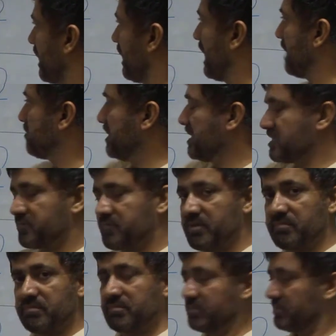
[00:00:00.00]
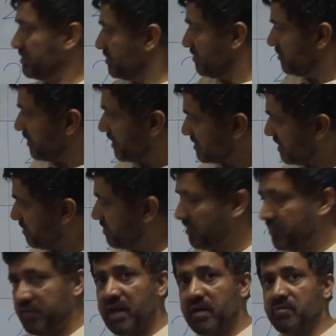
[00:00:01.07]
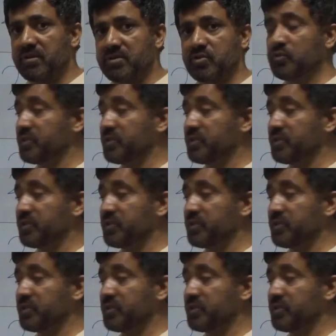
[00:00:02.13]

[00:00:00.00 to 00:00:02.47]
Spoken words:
apples from, for example, flowers. So